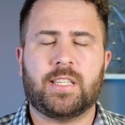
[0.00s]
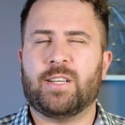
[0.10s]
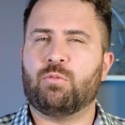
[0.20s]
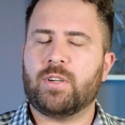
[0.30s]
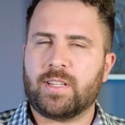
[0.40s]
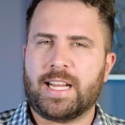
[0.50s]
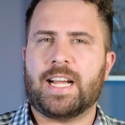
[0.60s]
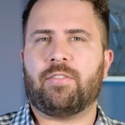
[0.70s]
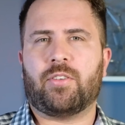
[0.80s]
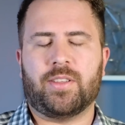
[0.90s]
You really
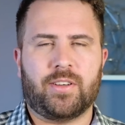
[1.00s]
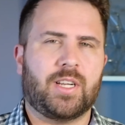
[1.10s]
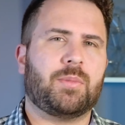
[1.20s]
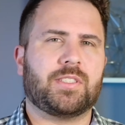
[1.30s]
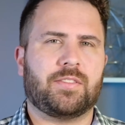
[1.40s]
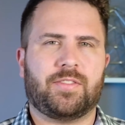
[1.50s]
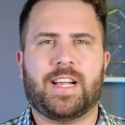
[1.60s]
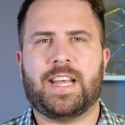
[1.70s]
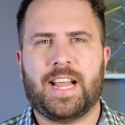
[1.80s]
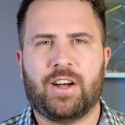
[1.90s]
have to run the numbers to
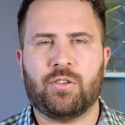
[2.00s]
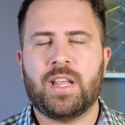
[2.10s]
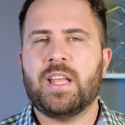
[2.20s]
find out,